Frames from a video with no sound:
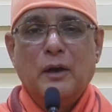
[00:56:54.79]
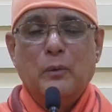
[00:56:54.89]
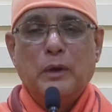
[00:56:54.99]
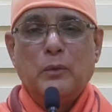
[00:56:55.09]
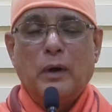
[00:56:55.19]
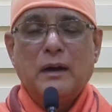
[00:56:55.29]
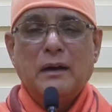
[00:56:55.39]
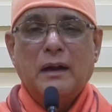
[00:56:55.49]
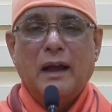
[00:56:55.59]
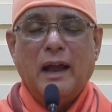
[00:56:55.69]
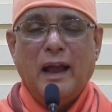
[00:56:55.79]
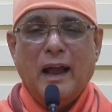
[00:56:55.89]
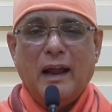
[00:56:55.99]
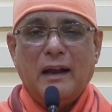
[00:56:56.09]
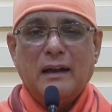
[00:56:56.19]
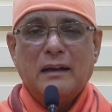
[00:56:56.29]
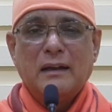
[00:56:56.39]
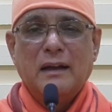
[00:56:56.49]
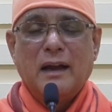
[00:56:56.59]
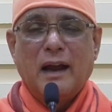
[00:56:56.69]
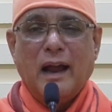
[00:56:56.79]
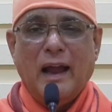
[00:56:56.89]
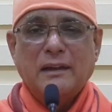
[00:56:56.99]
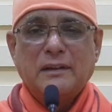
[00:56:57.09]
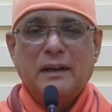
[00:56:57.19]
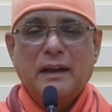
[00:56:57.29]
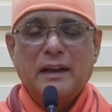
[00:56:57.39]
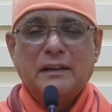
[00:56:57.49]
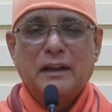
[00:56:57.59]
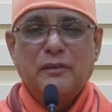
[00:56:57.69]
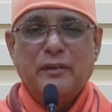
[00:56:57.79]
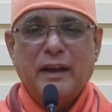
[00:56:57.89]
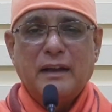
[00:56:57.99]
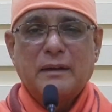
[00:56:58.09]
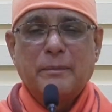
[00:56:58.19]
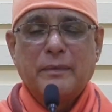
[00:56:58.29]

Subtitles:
With one hand, catch His feet.